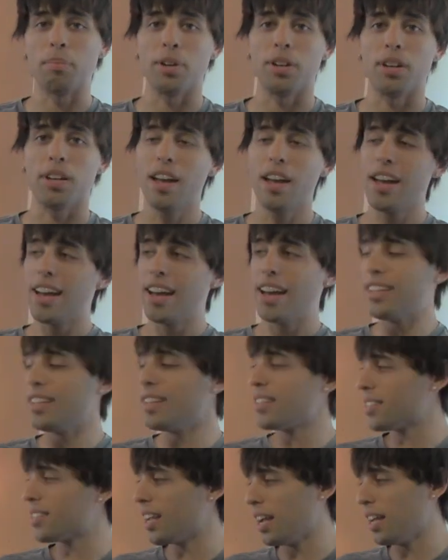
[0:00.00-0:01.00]
But in
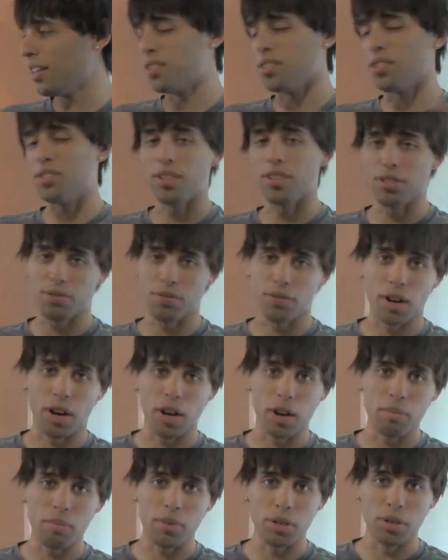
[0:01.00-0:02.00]
this case, it's just for
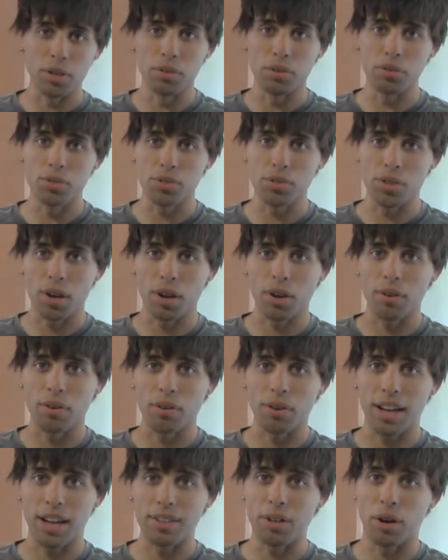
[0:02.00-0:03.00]
home use,
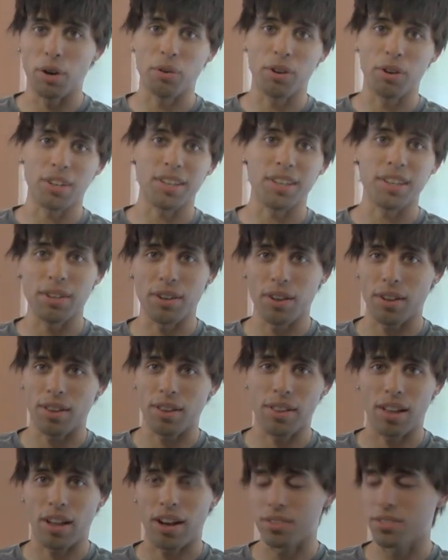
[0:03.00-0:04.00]
so I don't really need all the
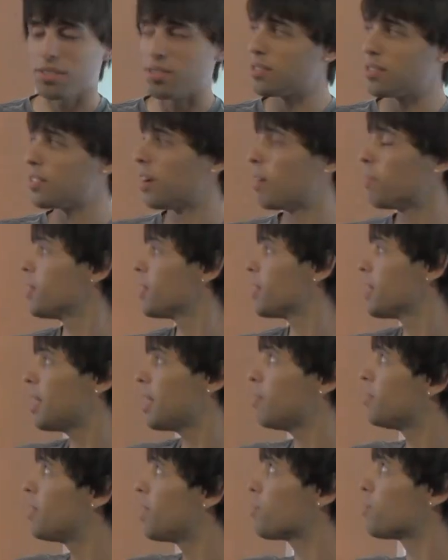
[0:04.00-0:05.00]
locks and stuff. But the
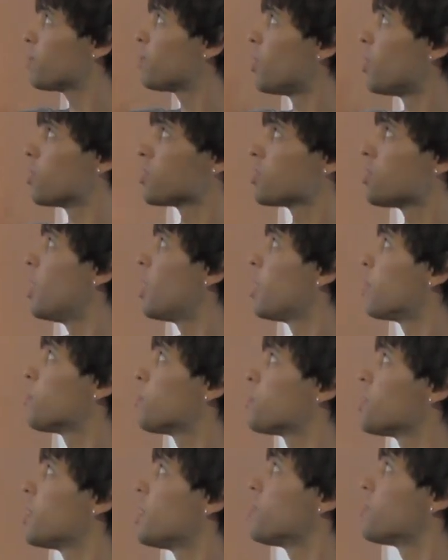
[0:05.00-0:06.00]
game does function
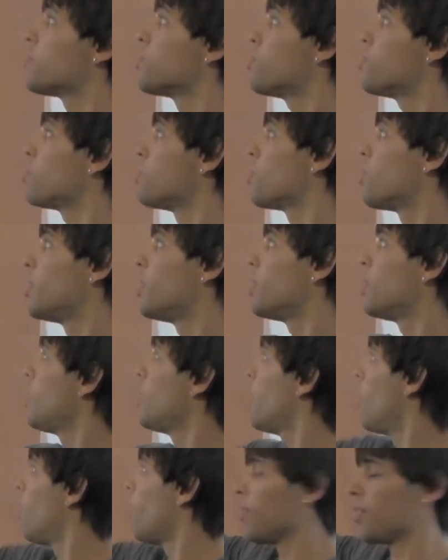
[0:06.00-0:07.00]
100% as it should.
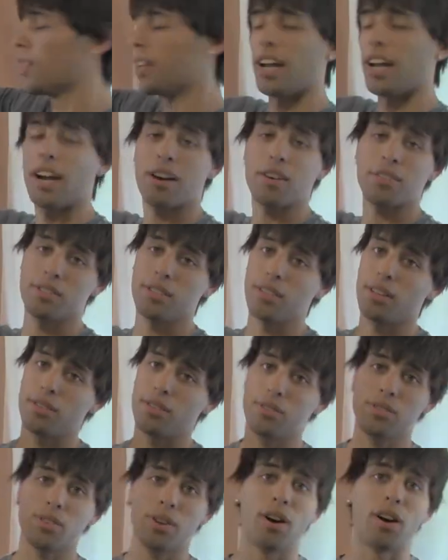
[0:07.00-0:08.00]
All the carousel
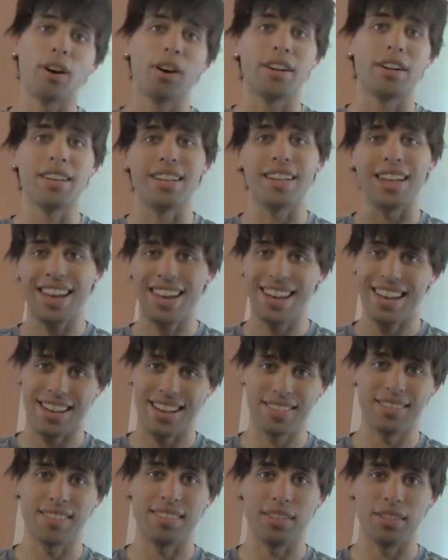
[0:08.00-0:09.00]
are in
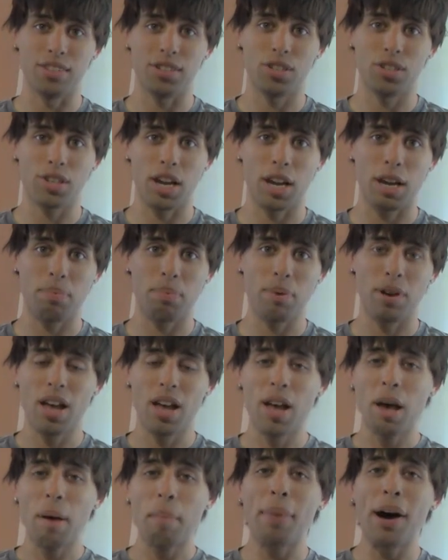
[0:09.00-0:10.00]
excellent shape.
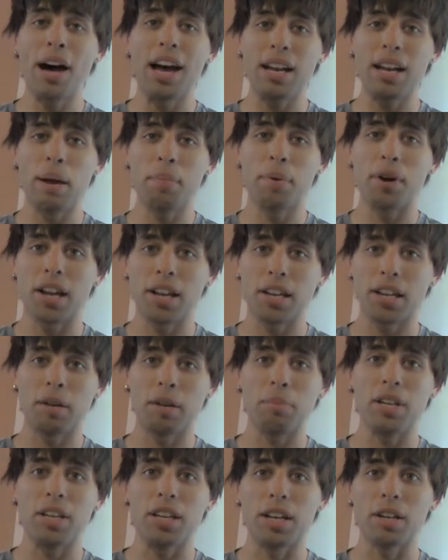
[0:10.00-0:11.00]
But I'm probably going
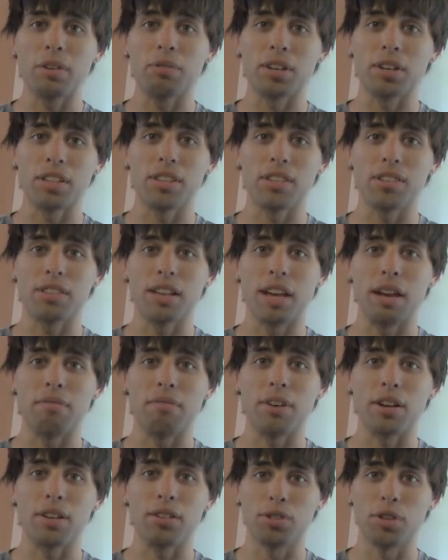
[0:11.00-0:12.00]
to be getting rid of this game
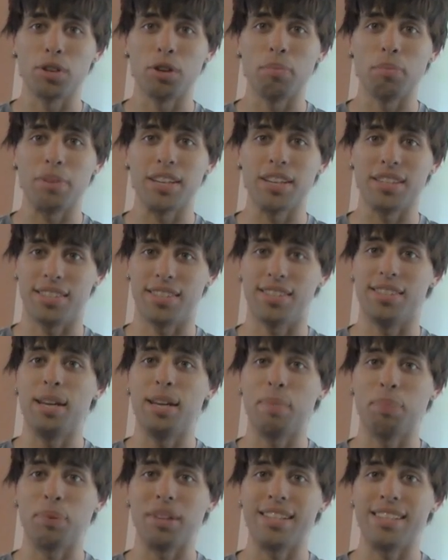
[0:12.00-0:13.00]
very soon because it's
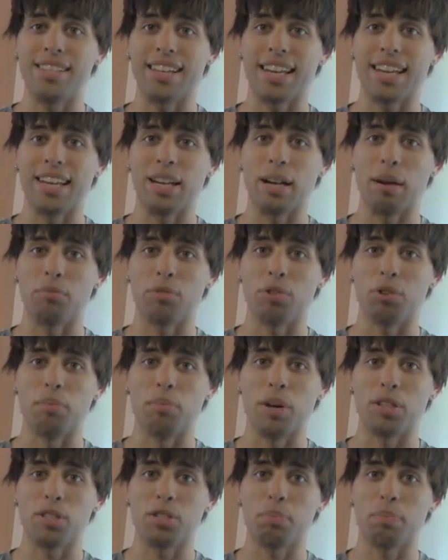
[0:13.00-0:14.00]
simply taking up too
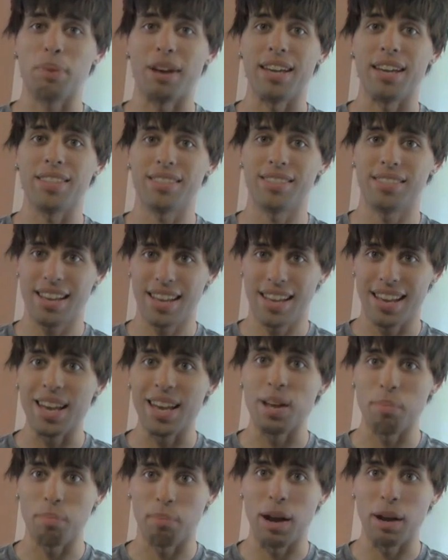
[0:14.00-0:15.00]
much space
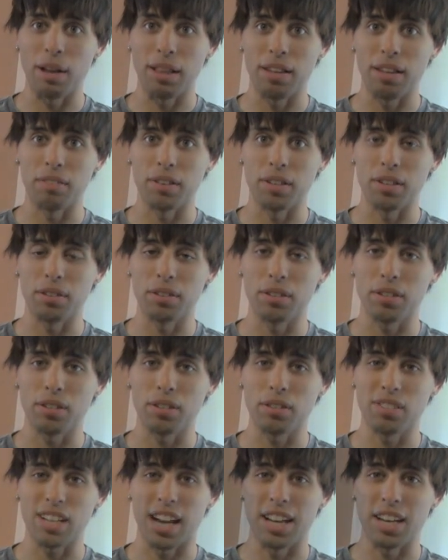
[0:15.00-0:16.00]
in my
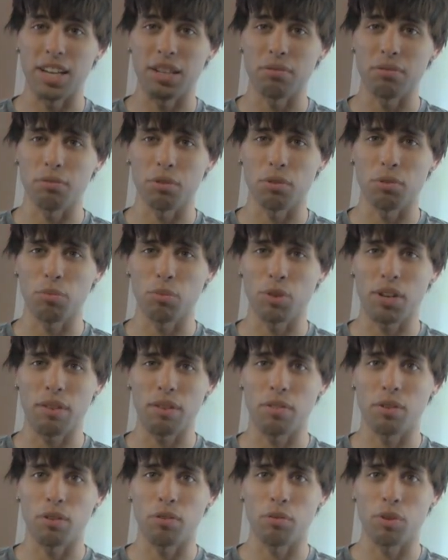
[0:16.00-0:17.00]
living, dining room,
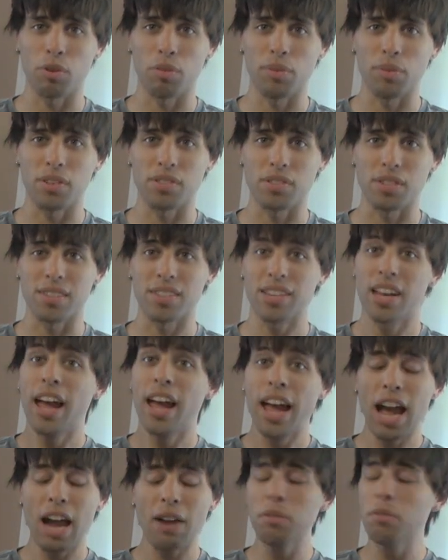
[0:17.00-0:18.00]
whatever room this is.
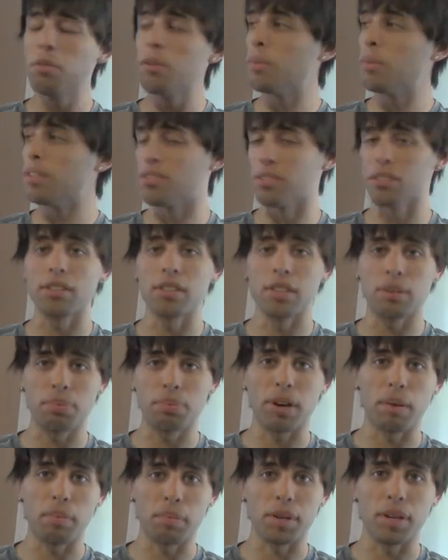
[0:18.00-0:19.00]
Every room is literally
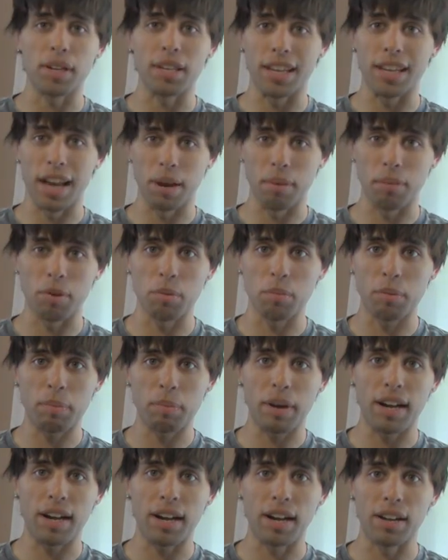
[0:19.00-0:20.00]
probably a game room in
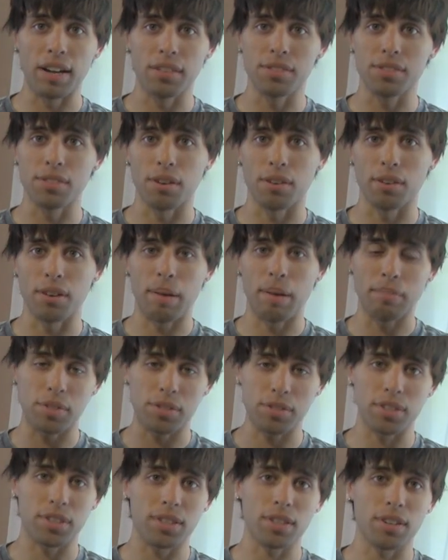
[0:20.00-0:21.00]
my house, so I'm
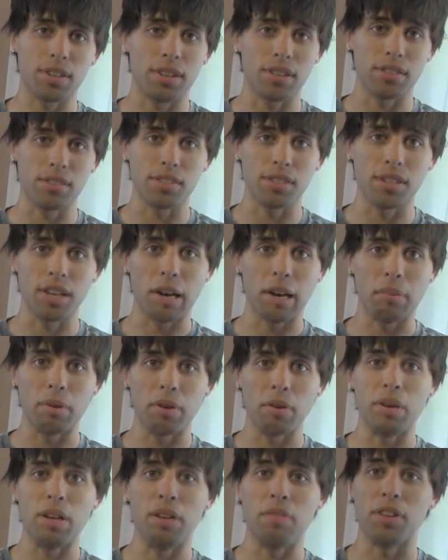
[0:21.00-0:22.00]
just going to call this the game
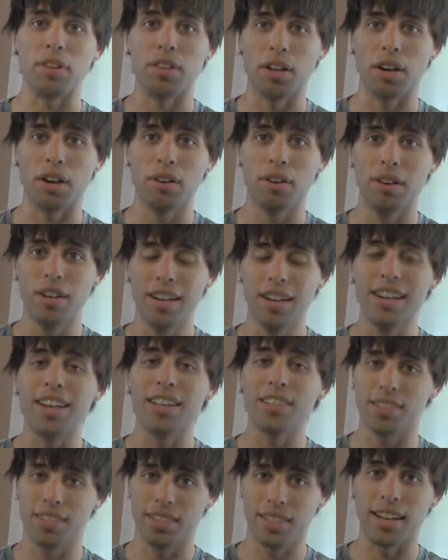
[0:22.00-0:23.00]
room, even though
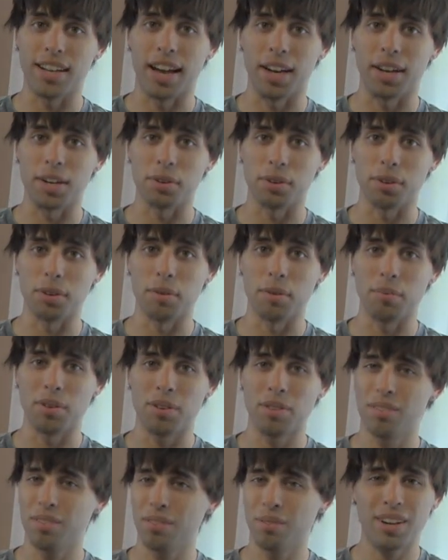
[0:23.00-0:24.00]
it's the dining
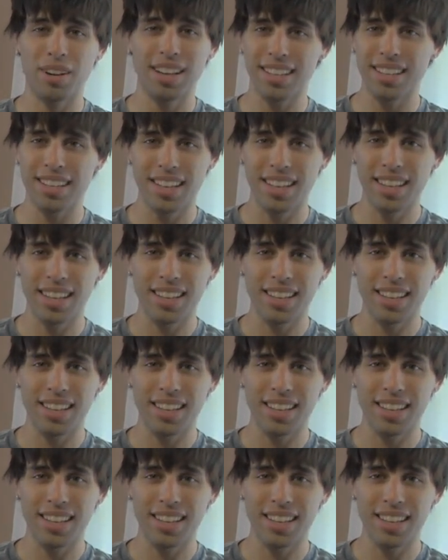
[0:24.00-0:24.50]
room. What?